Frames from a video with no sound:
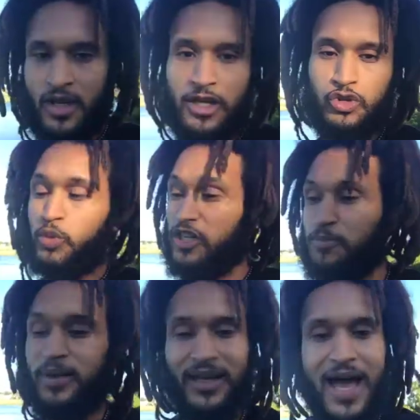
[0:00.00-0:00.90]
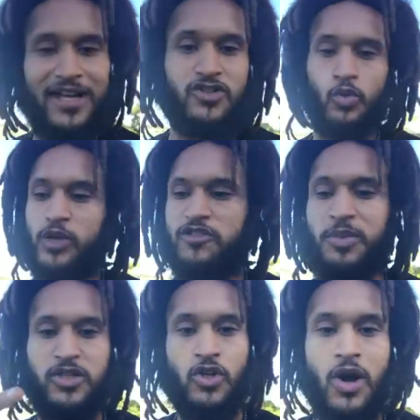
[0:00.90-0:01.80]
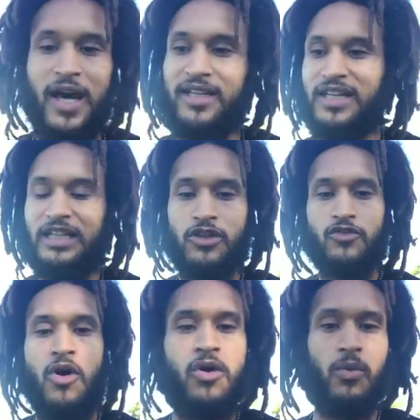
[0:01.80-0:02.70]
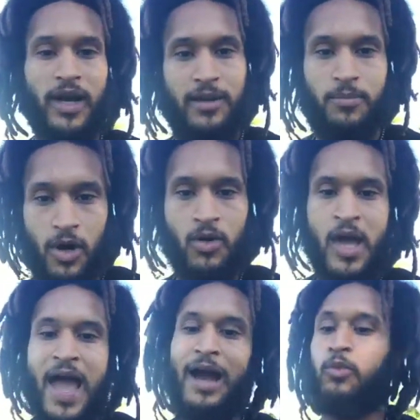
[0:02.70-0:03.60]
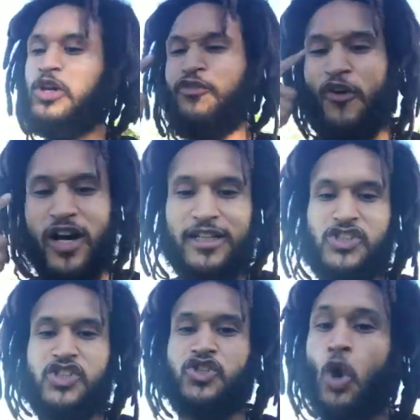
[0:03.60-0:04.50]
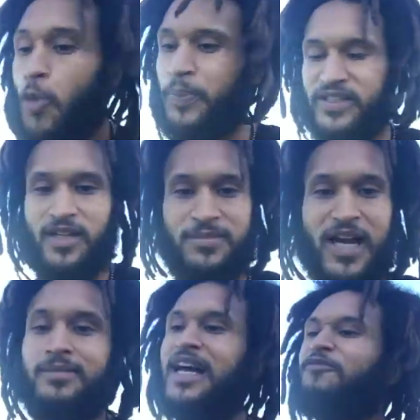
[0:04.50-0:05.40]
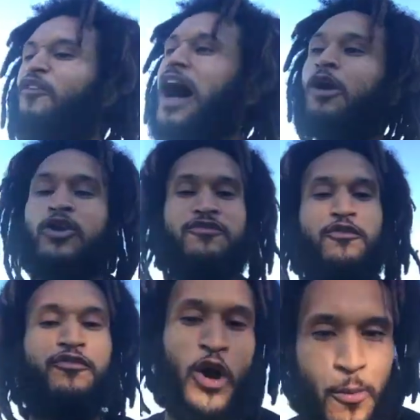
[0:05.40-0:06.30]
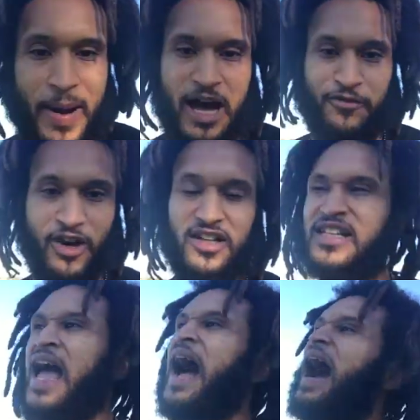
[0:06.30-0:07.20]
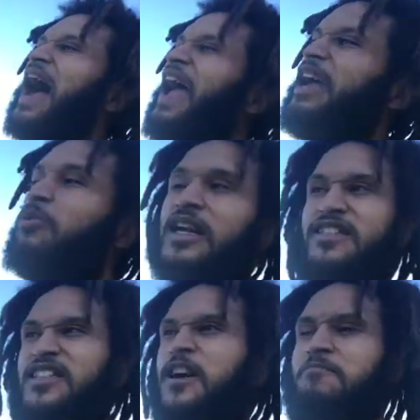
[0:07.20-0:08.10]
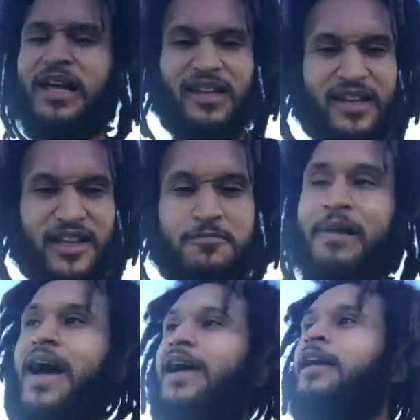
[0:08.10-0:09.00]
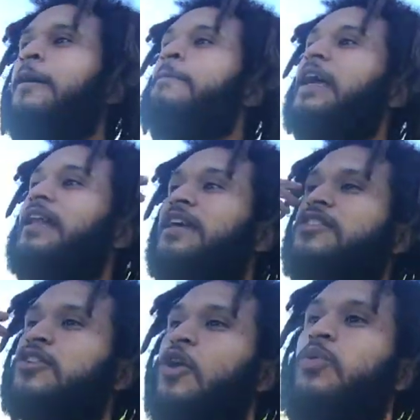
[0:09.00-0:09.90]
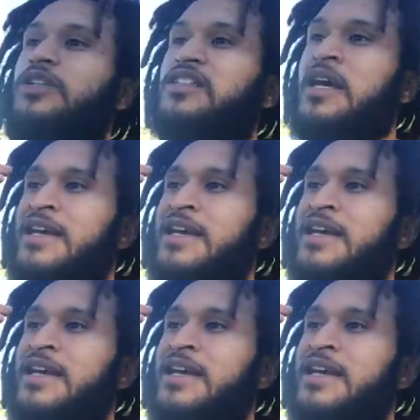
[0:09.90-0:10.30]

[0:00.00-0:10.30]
Because we have been lied to. We have been taught how to eat the wrong way, bro. And we fucking stupid sometimes. I don't even feel bad for us. I hate when I see a melanated man in his lowest